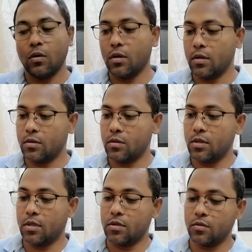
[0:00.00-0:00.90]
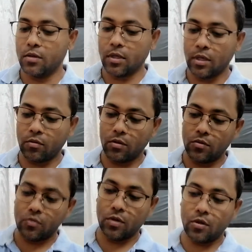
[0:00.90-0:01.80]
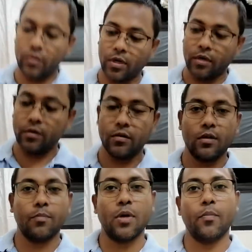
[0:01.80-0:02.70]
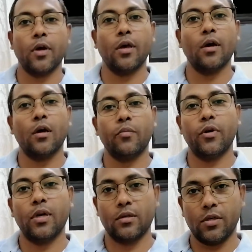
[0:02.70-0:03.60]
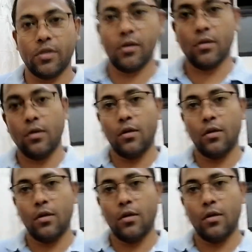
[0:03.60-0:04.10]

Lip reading: Okay, so dear student, I want to show you again the papaya hybridization.